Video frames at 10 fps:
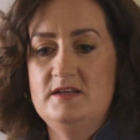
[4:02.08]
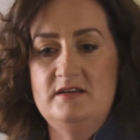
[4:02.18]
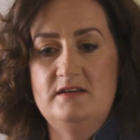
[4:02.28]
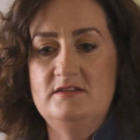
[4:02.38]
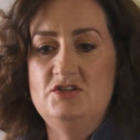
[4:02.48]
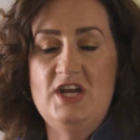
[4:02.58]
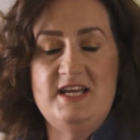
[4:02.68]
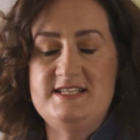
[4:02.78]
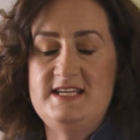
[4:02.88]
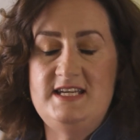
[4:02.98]
The
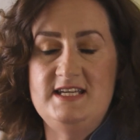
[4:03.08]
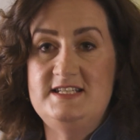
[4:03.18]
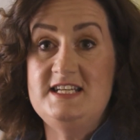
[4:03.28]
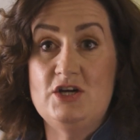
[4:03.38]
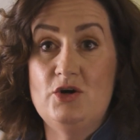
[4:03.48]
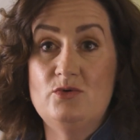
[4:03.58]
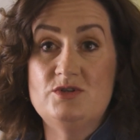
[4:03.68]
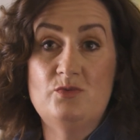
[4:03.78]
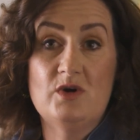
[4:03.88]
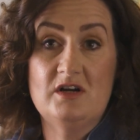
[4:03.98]
Jay-Z
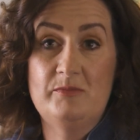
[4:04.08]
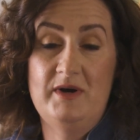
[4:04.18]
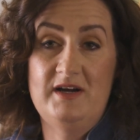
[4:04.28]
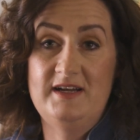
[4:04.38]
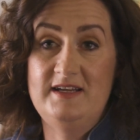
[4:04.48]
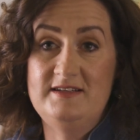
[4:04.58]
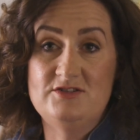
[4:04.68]
Decode work by